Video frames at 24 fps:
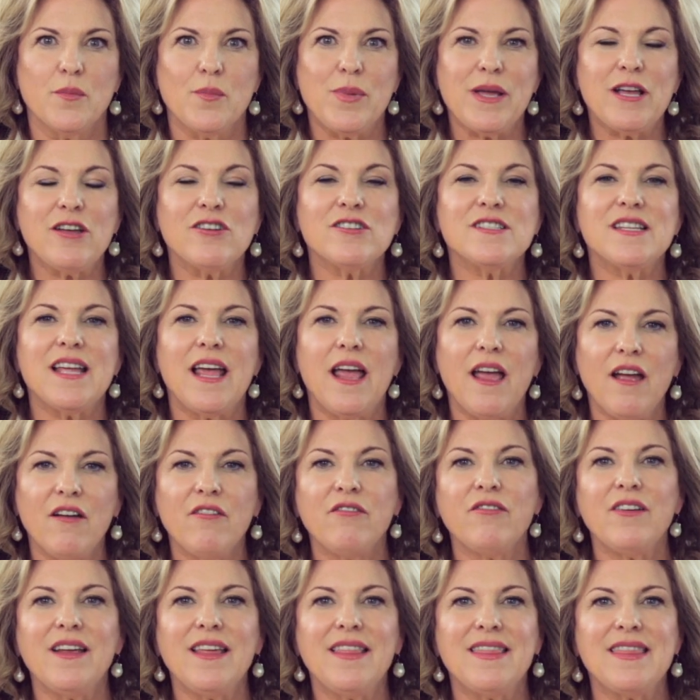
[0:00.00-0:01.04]
Because
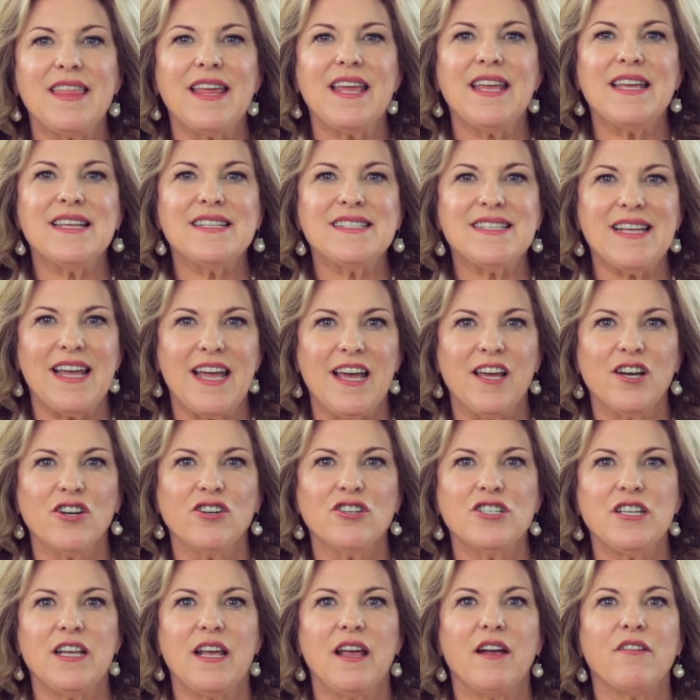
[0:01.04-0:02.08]
everything is
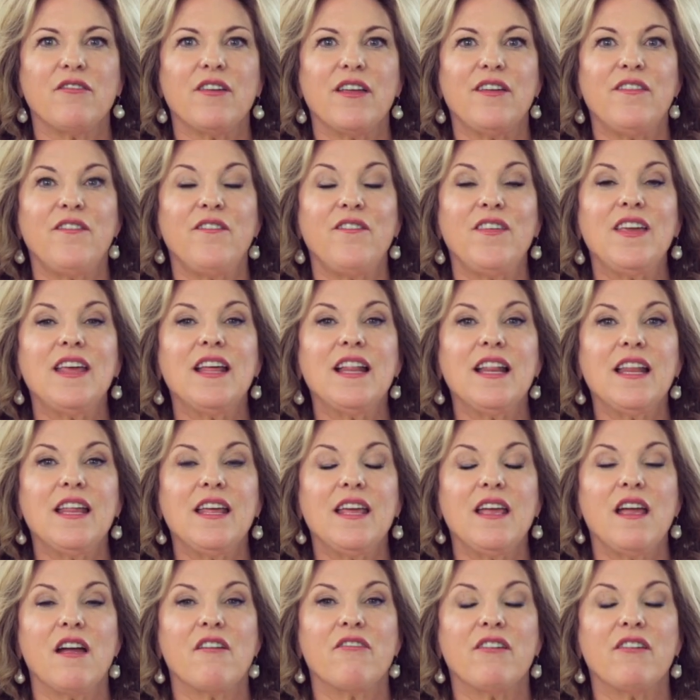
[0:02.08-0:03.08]
energy, every feeling,